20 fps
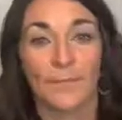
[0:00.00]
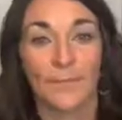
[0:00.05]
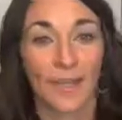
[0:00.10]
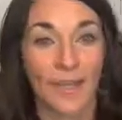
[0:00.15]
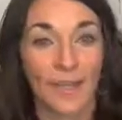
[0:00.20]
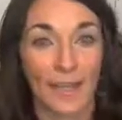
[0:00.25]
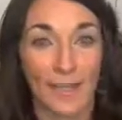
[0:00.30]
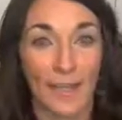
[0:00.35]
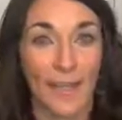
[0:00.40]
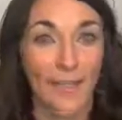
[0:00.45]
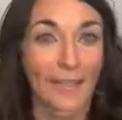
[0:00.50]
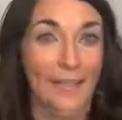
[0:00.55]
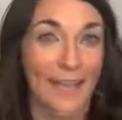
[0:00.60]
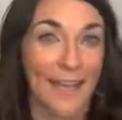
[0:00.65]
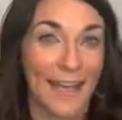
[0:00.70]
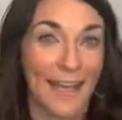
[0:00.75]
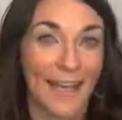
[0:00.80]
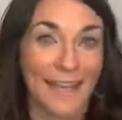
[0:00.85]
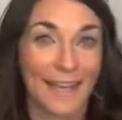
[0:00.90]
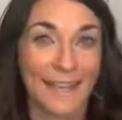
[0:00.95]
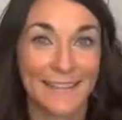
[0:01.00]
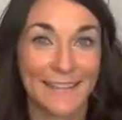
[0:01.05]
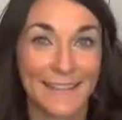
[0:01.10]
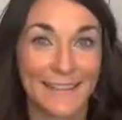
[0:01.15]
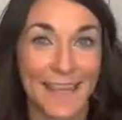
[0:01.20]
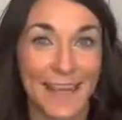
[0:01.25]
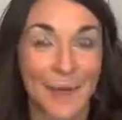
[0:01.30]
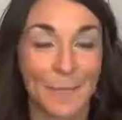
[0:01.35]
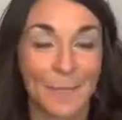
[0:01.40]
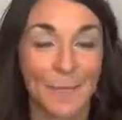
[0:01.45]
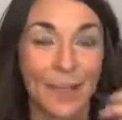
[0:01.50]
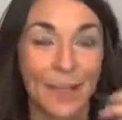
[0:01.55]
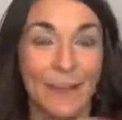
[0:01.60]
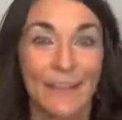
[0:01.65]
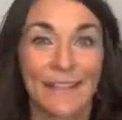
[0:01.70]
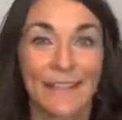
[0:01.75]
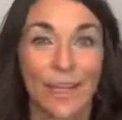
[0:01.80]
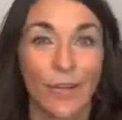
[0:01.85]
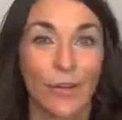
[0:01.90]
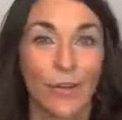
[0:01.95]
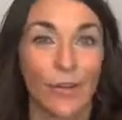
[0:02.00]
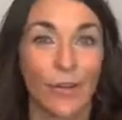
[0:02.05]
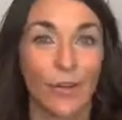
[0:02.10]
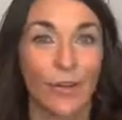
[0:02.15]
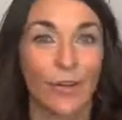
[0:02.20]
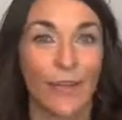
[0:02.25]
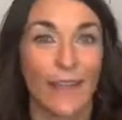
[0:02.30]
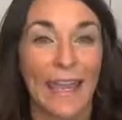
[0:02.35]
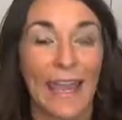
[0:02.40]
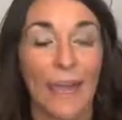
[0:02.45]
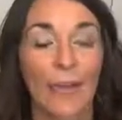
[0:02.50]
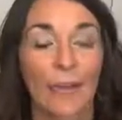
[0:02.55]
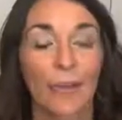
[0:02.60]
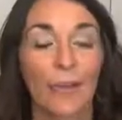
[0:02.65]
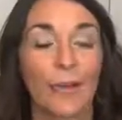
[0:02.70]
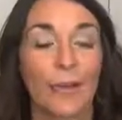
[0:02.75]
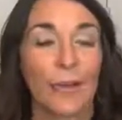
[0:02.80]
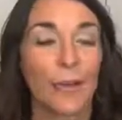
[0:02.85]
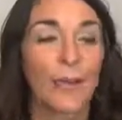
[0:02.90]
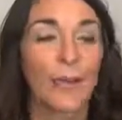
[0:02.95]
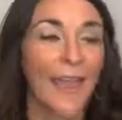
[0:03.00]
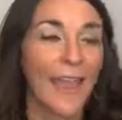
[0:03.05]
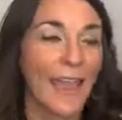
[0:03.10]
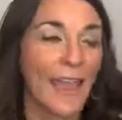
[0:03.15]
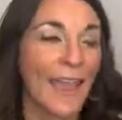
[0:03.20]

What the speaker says: again, as Tawny said earlier, like out of the room.